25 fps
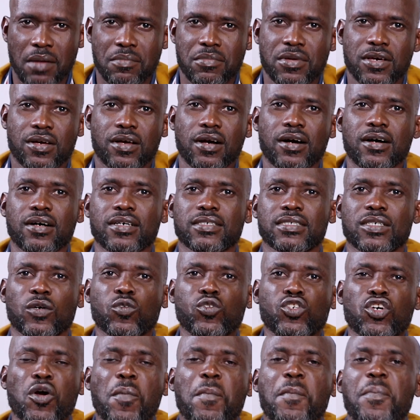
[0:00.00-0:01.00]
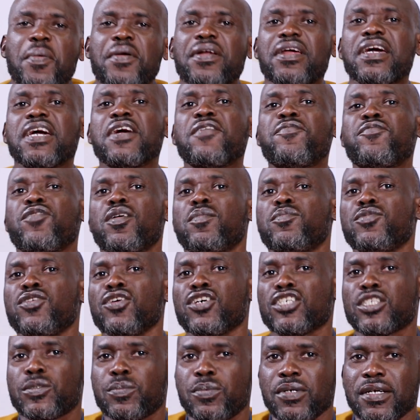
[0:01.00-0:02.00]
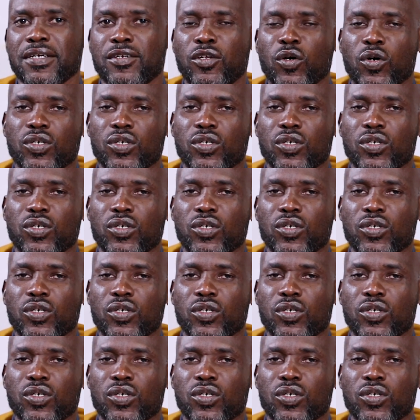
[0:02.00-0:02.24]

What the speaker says: Because you pray from your spirit.